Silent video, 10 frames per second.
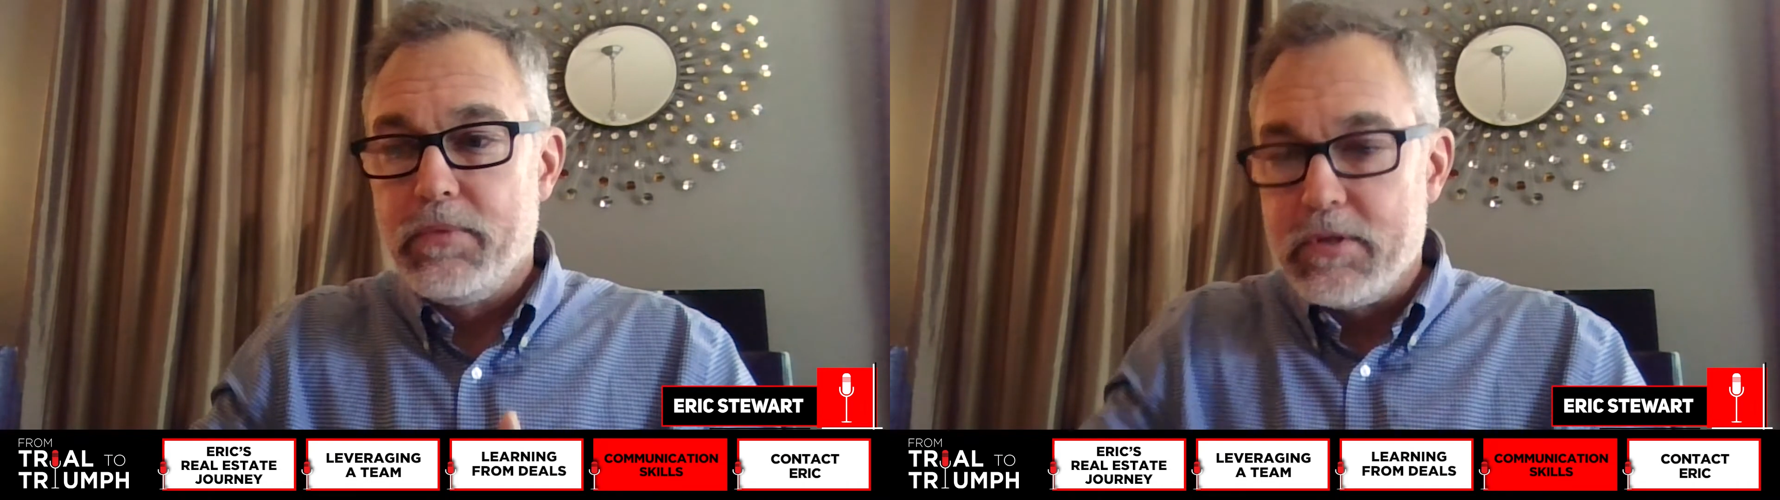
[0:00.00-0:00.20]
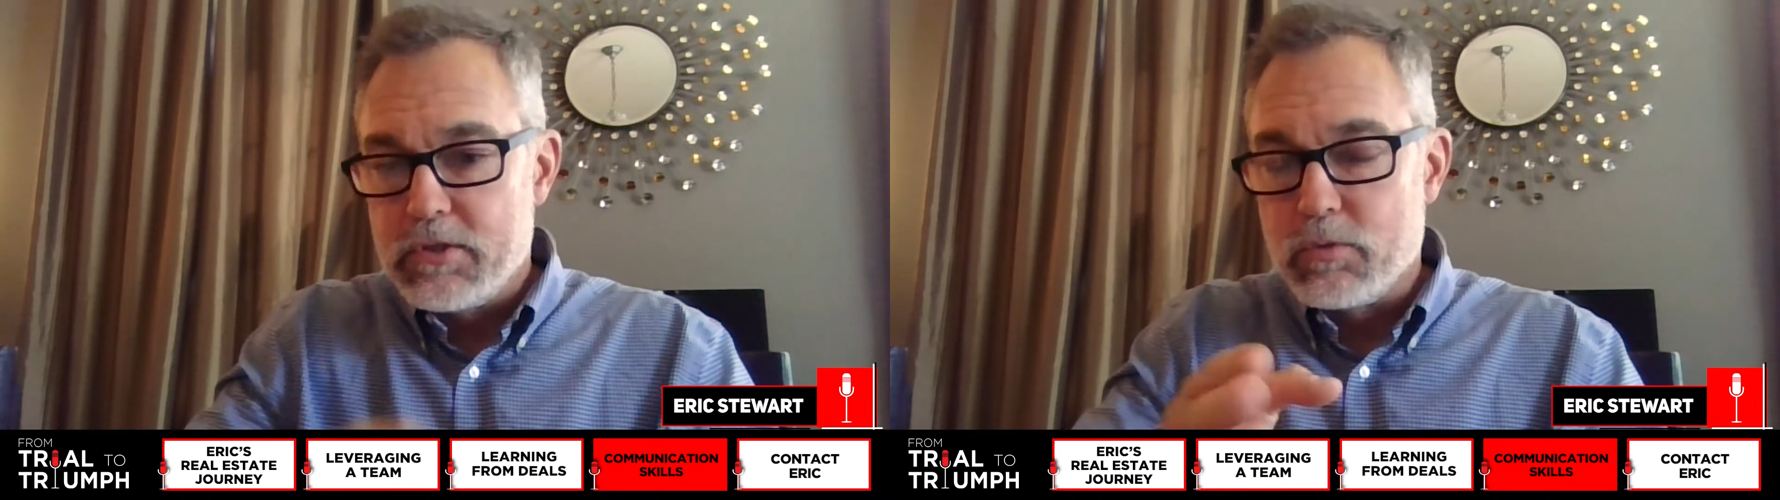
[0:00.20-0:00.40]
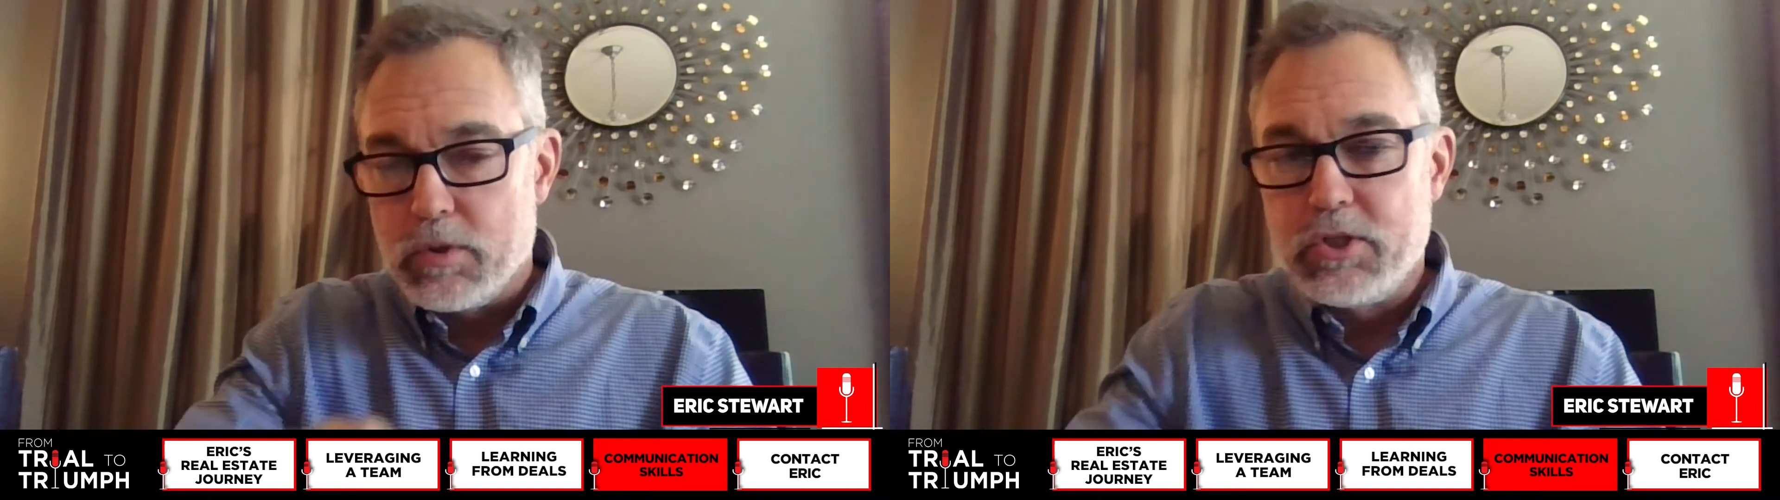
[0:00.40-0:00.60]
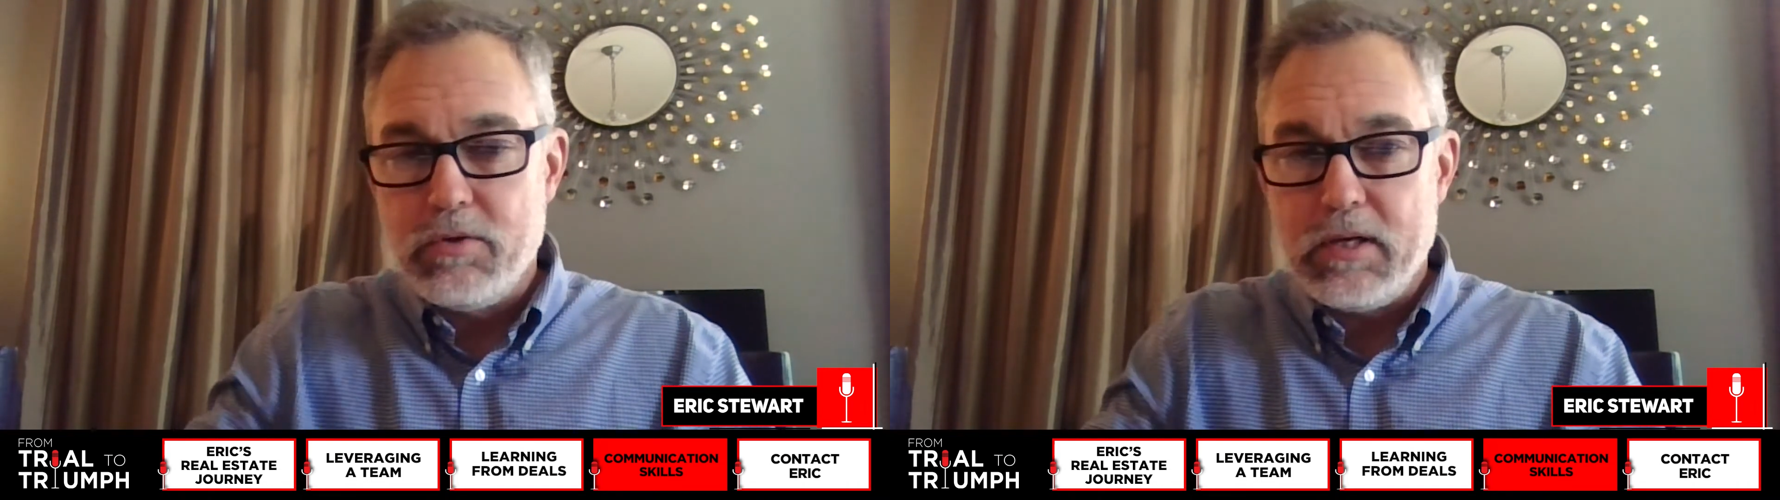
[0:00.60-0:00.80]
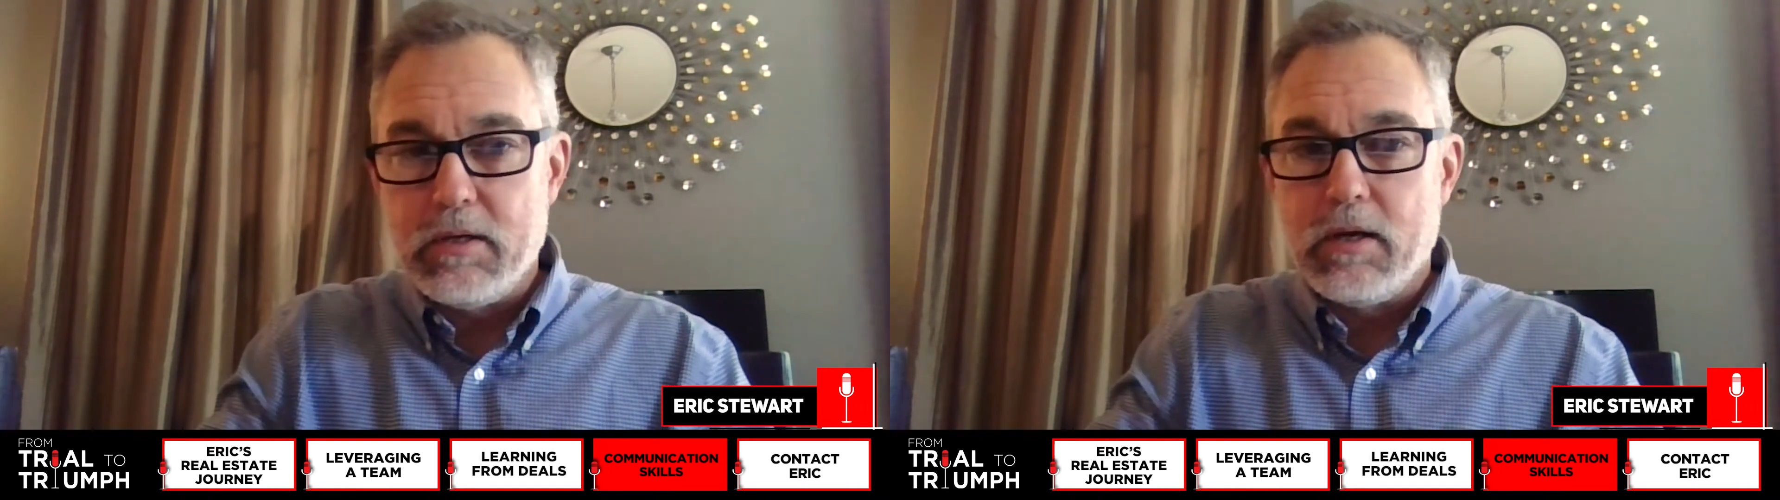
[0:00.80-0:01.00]
this is what you
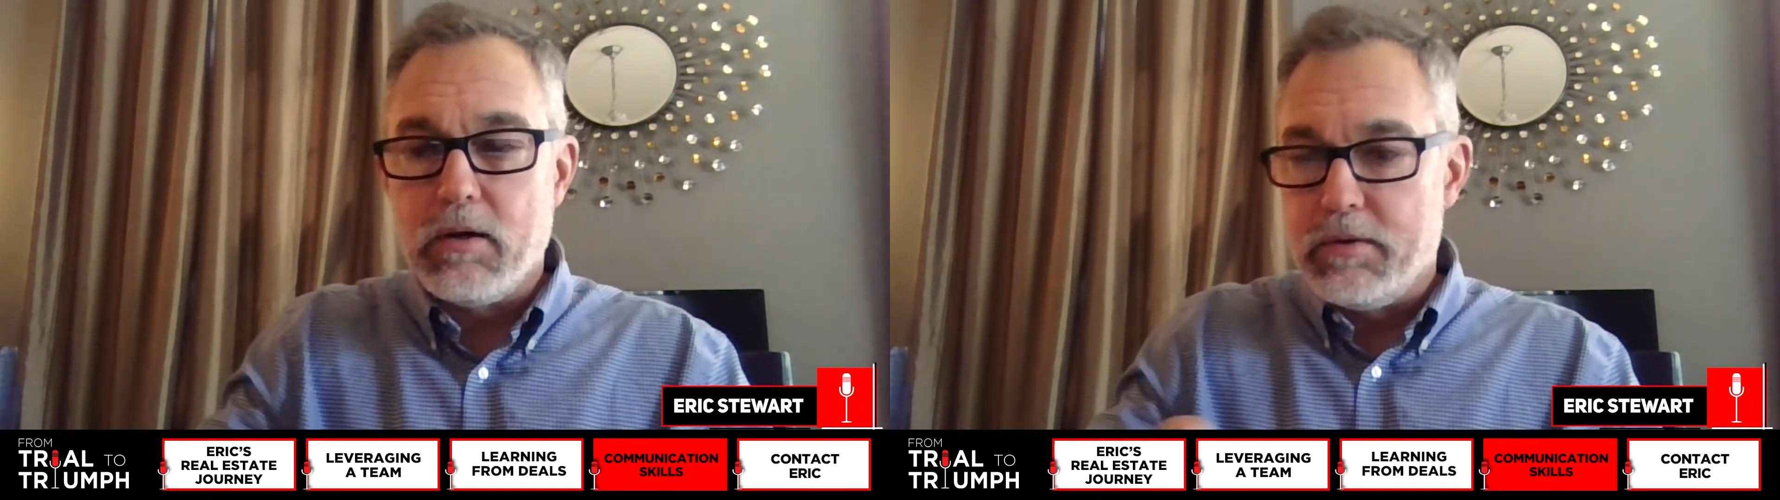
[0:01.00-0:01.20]
need to know